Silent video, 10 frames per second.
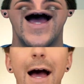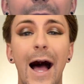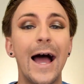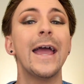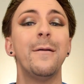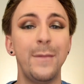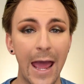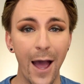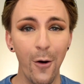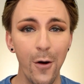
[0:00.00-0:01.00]
I am
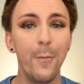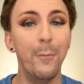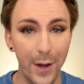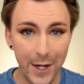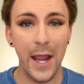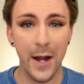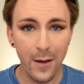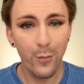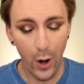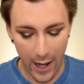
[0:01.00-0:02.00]
now
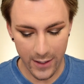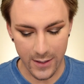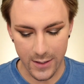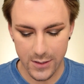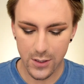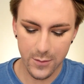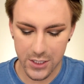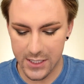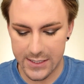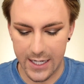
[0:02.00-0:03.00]
banana brightened. So I'm just
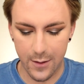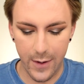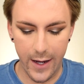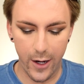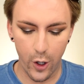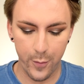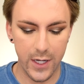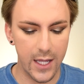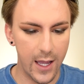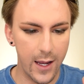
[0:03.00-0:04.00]
gonna take my Urban
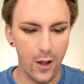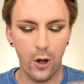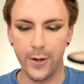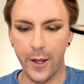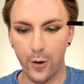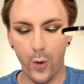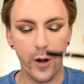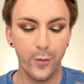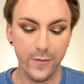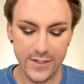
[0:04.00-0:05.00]
Decay All Nighter
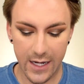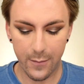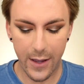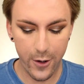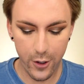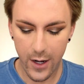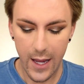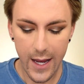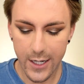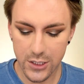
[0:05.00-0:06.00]
Waterproof Setting Powder
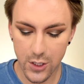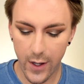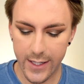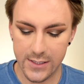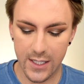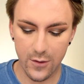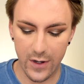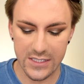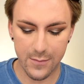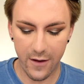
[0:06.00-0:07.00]
and just go ahead and set the
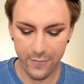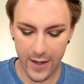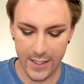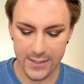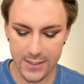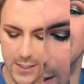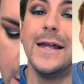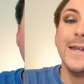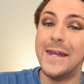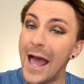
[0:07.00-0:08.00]
rest of my face.
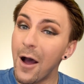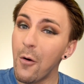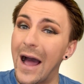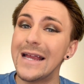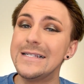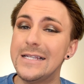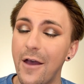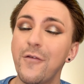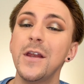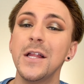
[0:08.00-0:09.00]
Now I
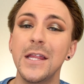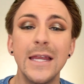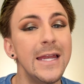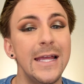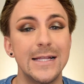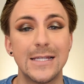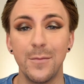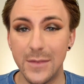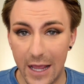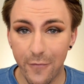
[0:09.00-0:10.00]
definitely need
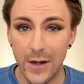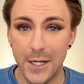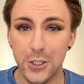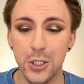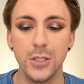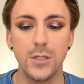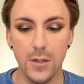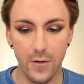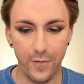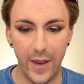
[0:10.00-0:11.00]
some definition to
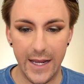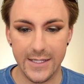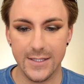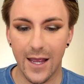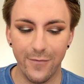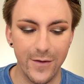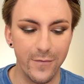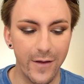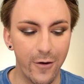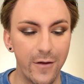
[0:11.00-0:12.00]
the face. I
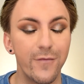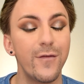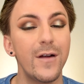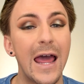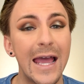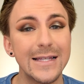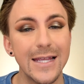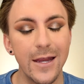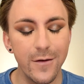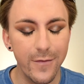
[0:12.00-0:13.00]
feel very flat
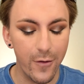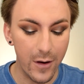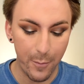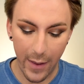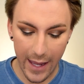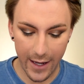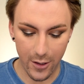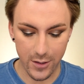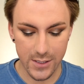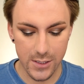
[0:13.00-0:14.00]
and very
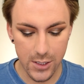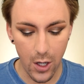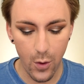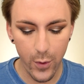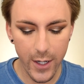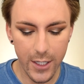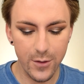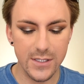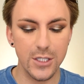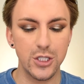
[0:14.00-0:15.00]
pale. So we're gonna
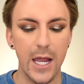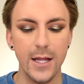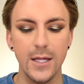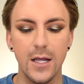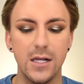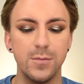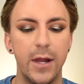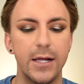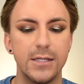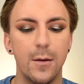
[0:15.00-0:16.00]
use the Jaclyn
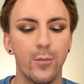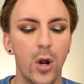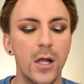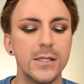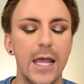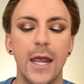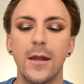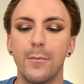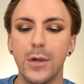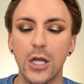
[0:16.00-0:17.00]
Cosmetics Bronze
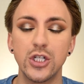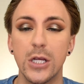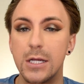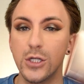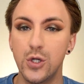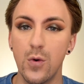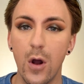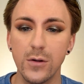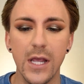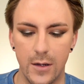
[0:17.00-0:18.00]
and Blushing
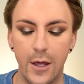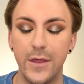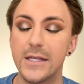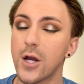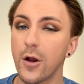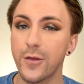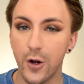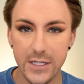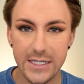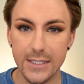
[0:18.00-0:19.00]
Duos. Now these are
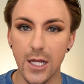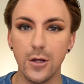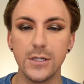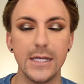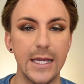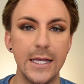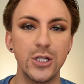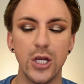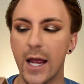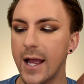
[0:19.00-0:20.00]
$36
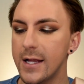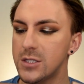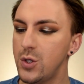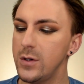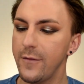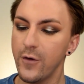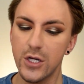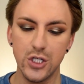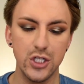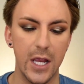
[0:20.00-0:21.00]
each. I got two
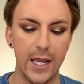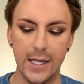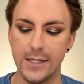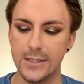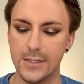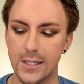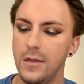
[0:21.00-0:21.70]
different shades.